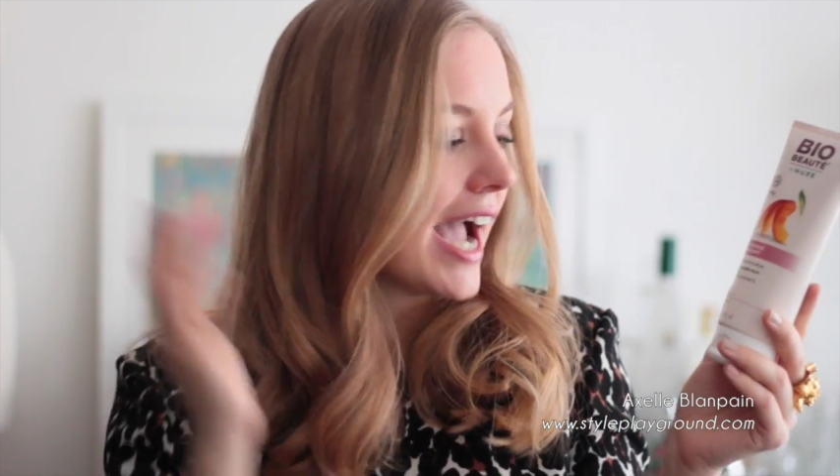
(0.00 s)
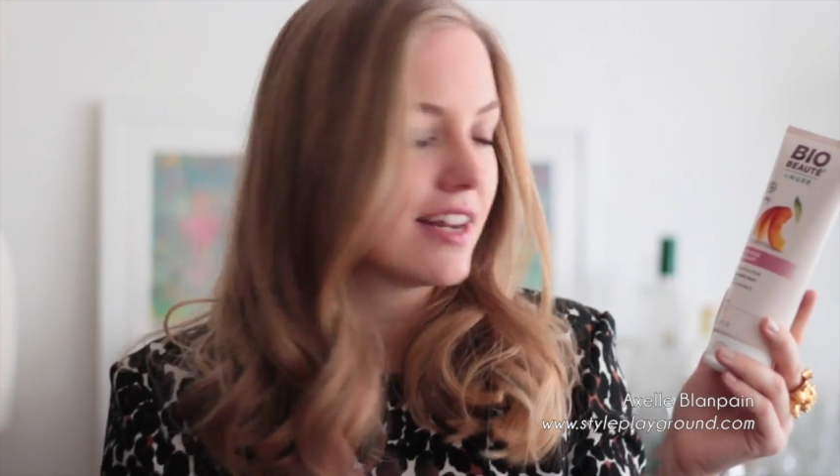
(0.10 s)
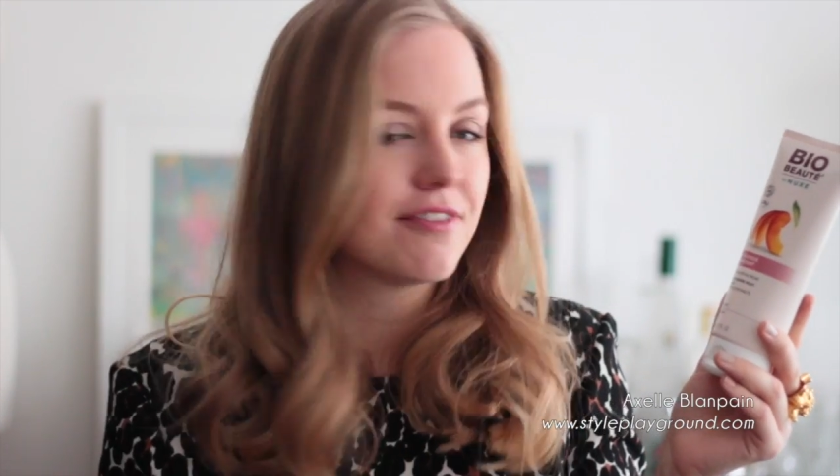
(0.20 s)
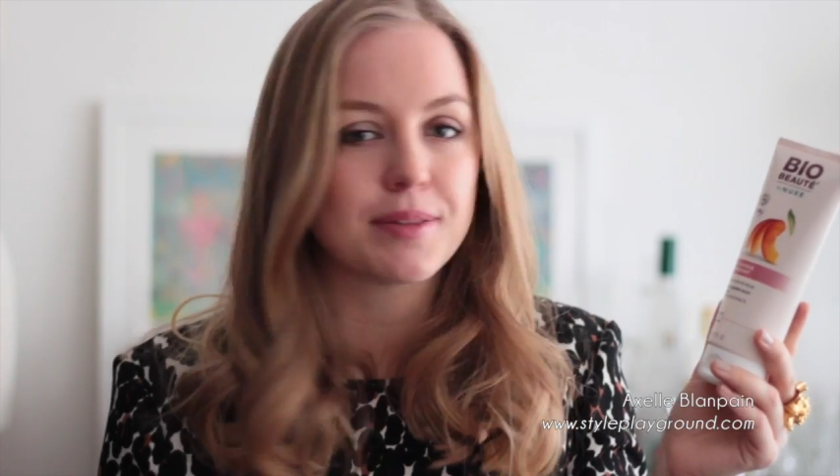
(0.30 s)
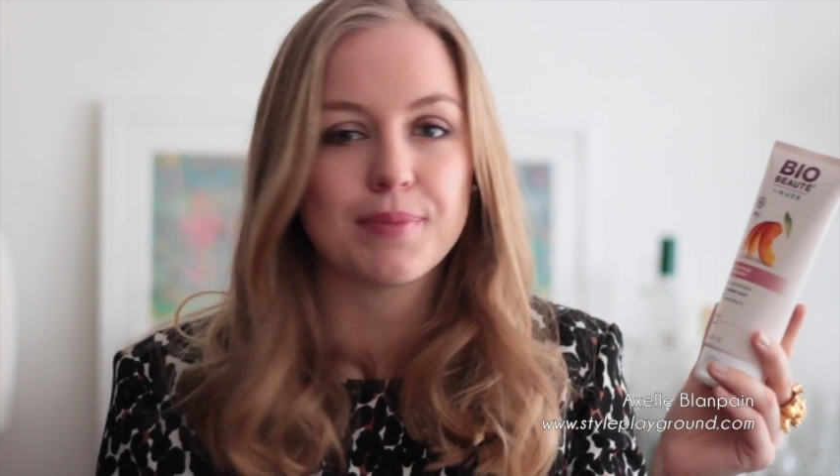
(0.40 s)

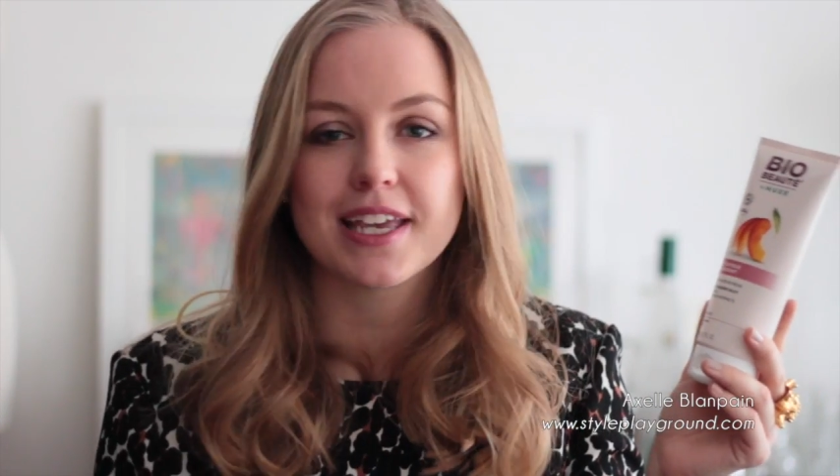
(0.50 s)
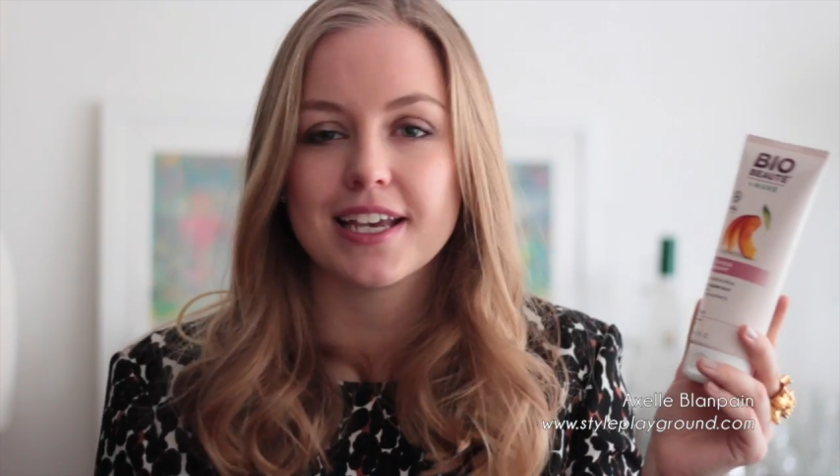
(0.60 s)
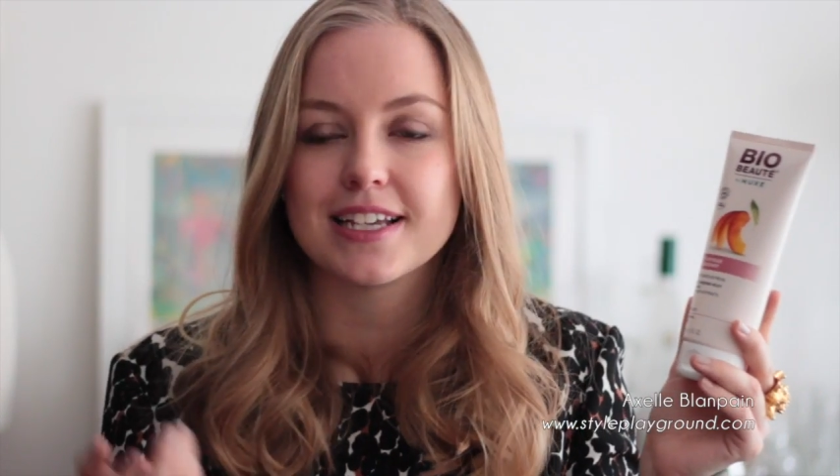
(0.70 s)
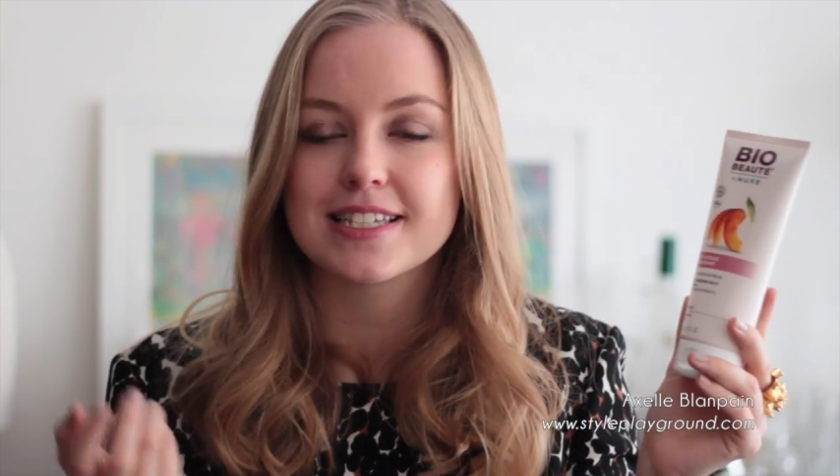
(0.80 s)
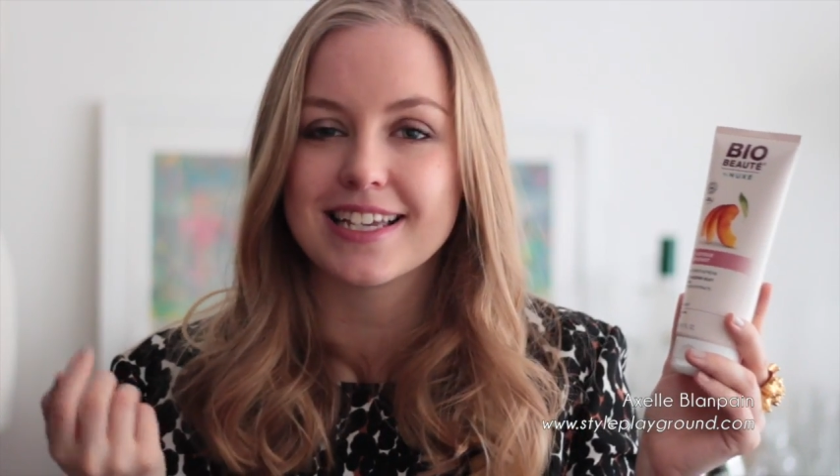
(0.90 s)
I love it
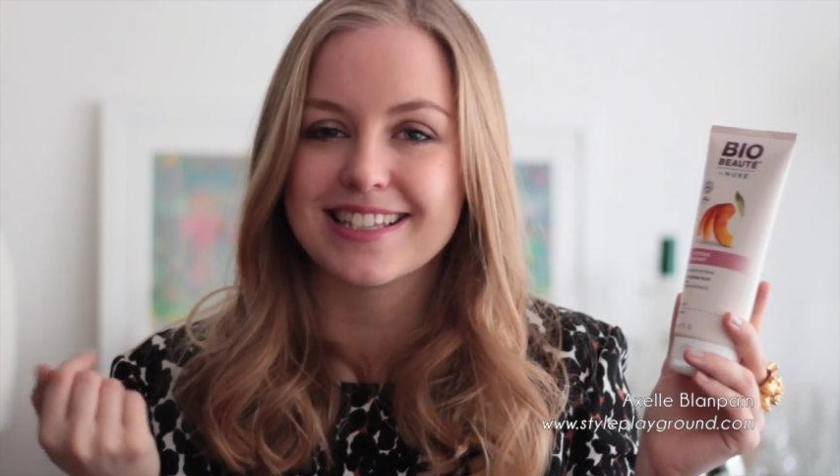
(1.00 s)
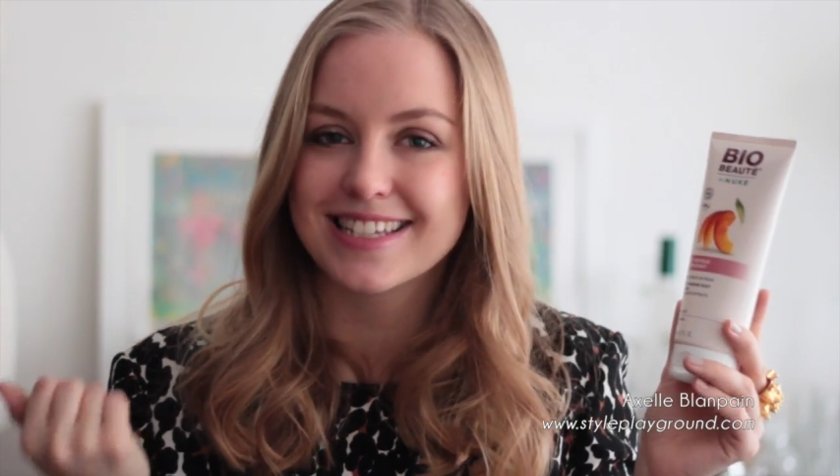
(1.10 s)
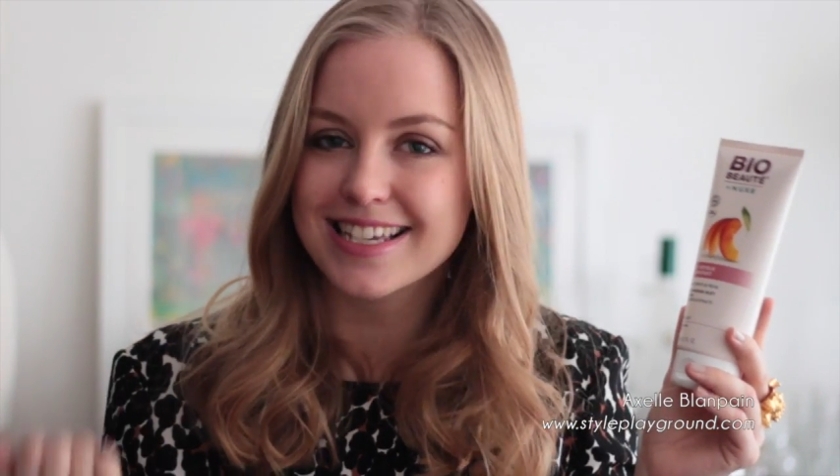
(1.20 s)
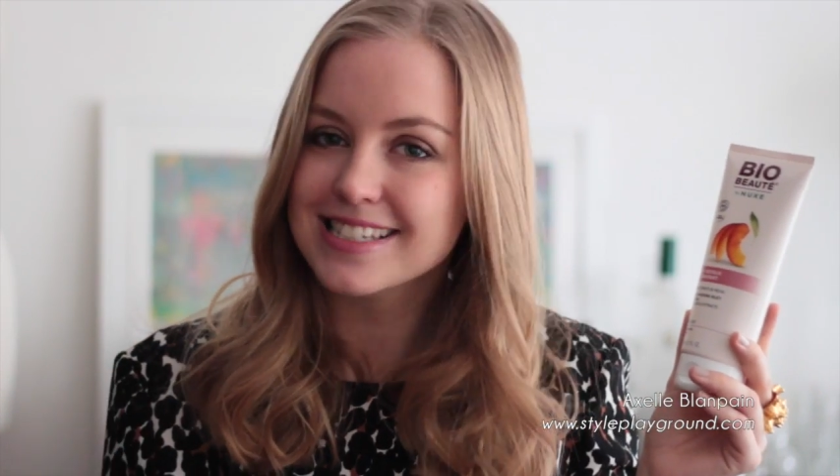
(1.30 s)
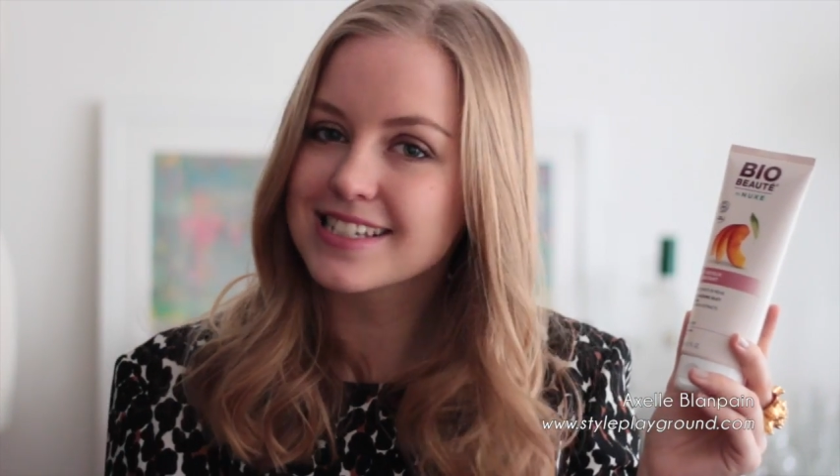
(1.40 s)
because it
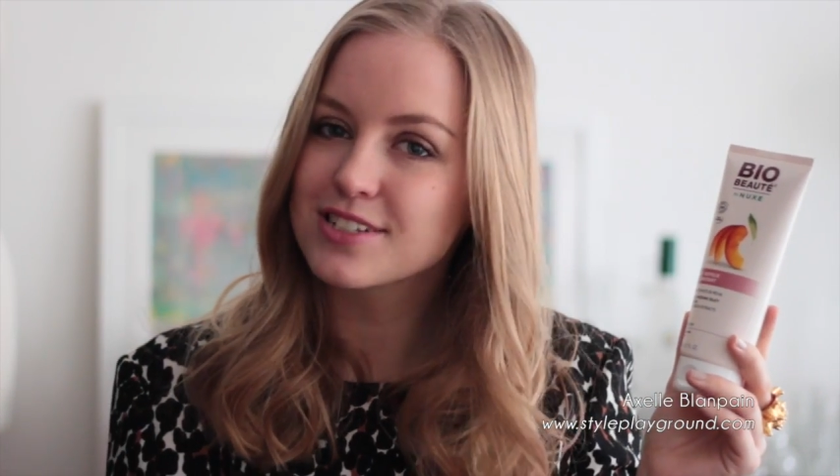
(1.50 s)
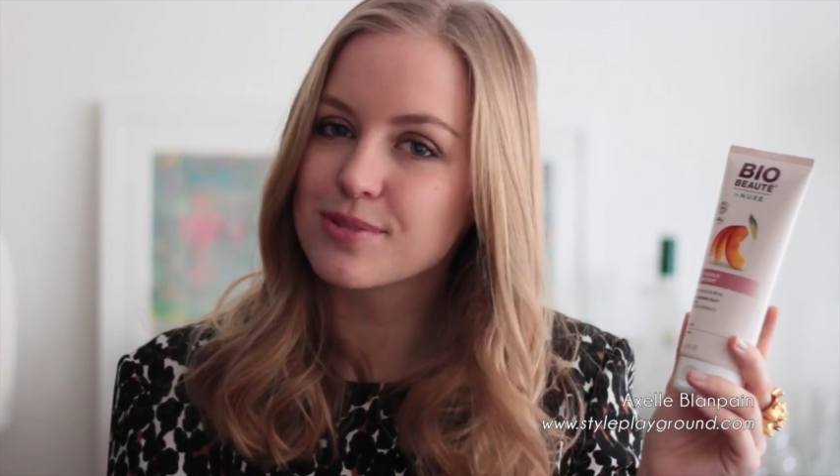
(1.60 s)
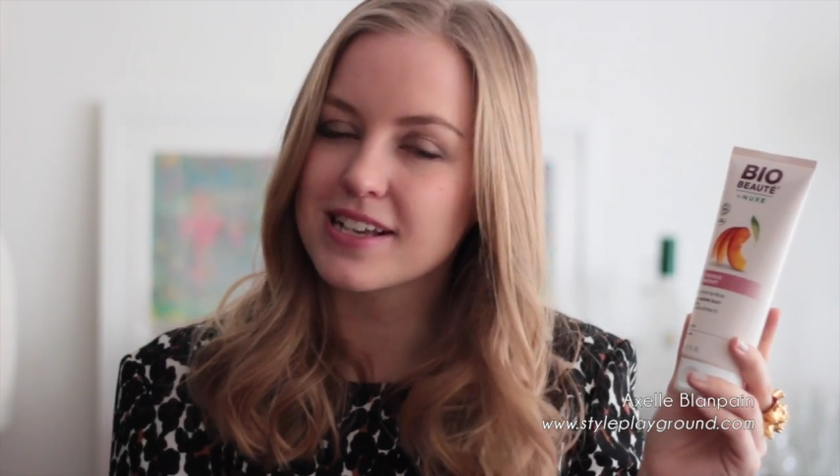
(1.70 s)
sinks into